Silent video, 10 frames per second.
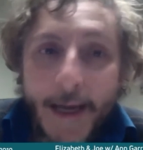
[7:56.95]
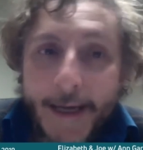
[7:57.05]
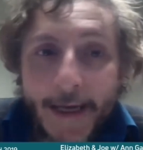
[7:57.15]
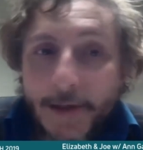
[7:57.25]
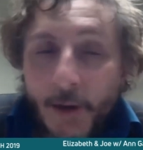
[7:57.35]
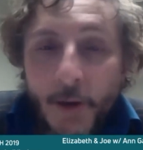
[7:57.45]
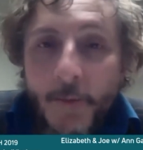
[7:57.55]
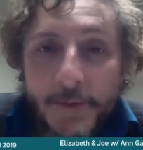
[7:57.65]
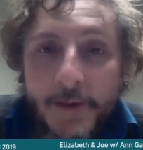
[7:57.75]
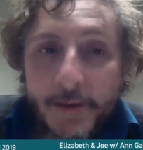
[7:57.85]
I had
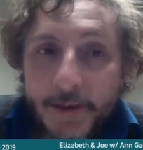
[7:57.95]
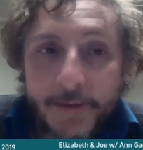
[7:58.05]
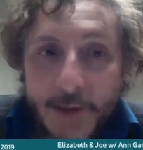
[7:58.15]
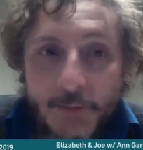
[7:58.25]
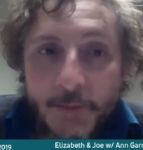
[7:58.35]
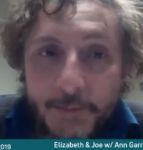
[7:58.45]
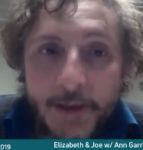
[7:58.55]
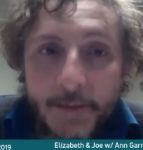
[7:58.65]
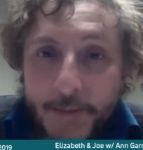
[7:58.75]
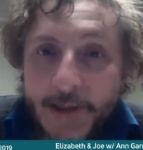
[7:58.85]
hoped that this
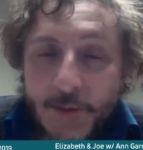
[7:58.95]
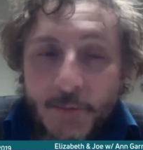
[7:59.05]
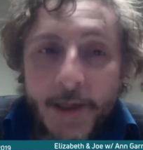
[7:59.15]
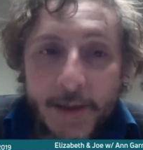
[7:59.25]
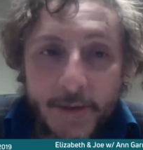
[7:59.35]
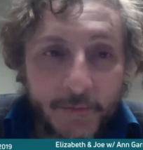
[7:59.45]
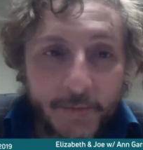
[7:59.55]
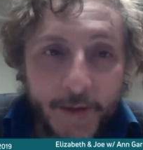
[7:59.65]
would be the best way